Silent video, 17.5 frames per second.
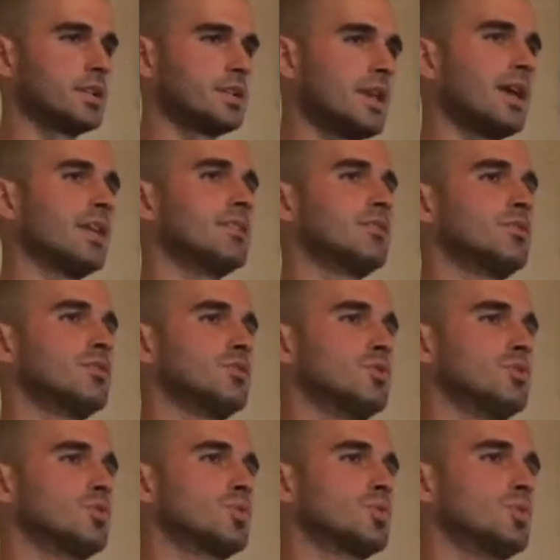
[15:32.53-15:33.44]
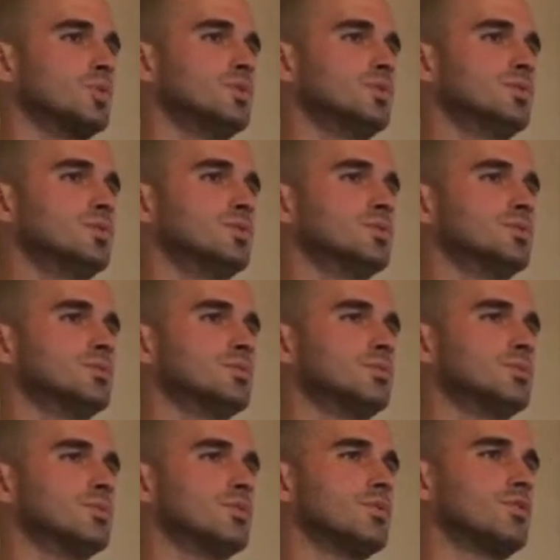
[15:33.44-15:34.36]
yes, you could
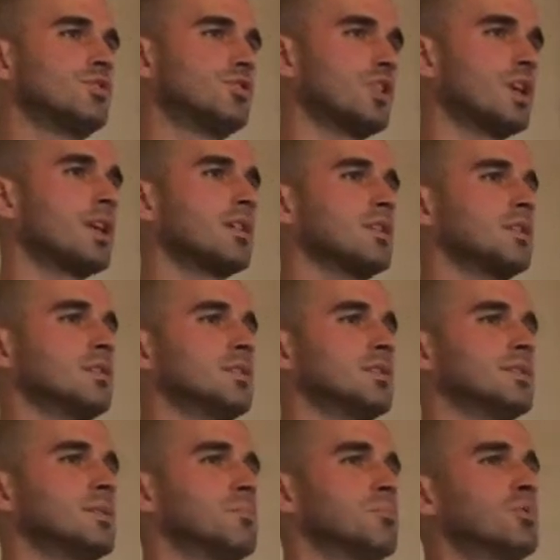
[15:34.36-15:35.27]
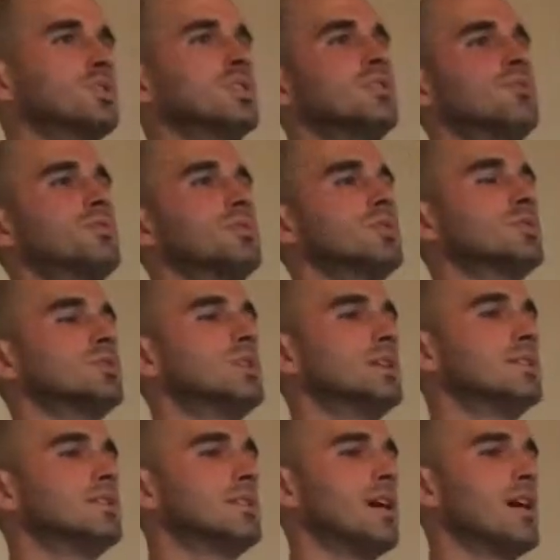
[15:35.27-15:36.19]
say in the Buddhist view
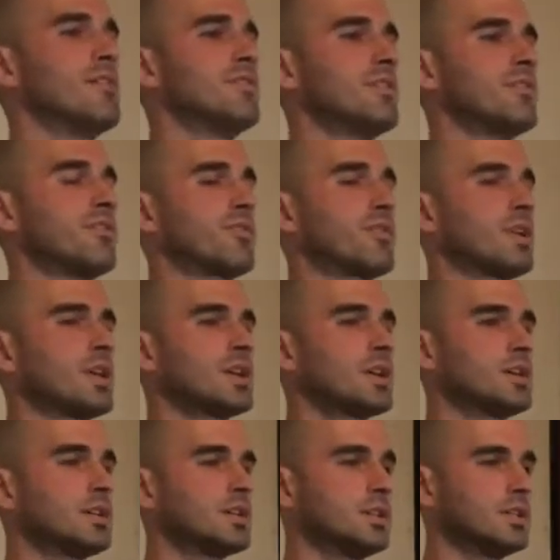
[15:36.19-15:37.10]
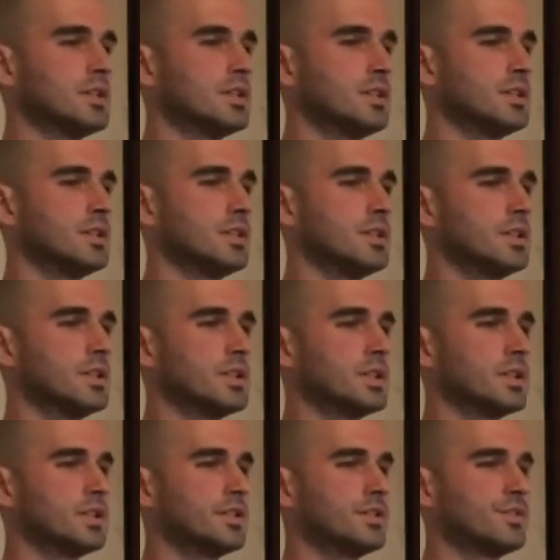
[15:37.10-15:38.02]
that everything uh,
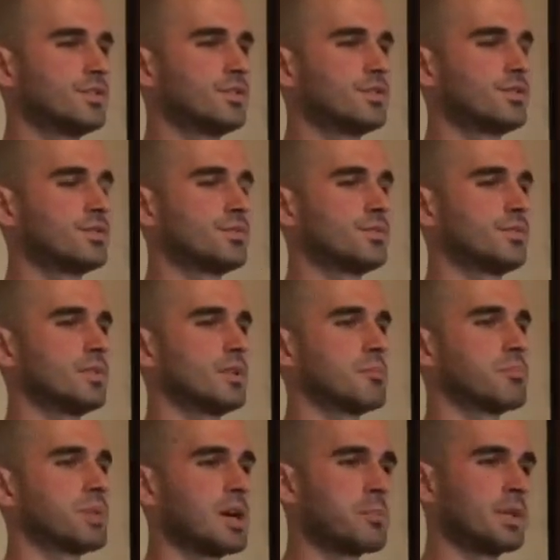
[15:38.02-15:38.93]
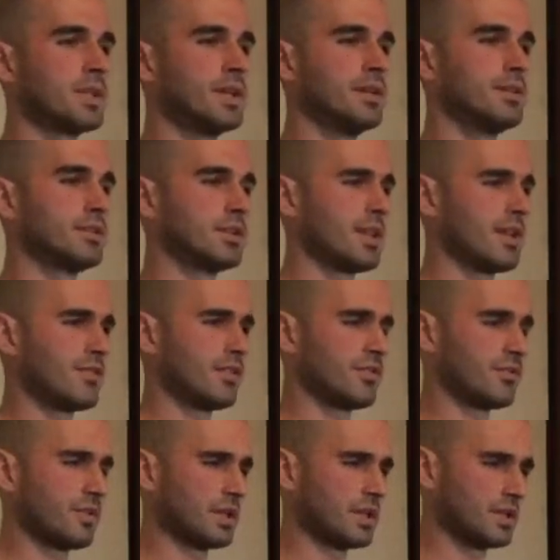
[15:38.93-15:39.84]
is impermanent and
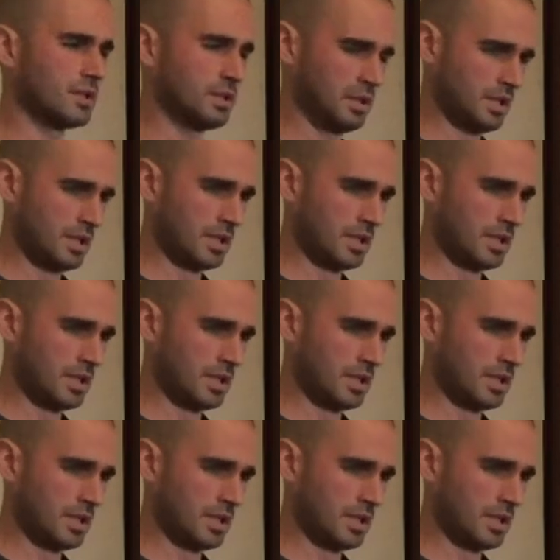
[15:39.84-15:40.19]
everything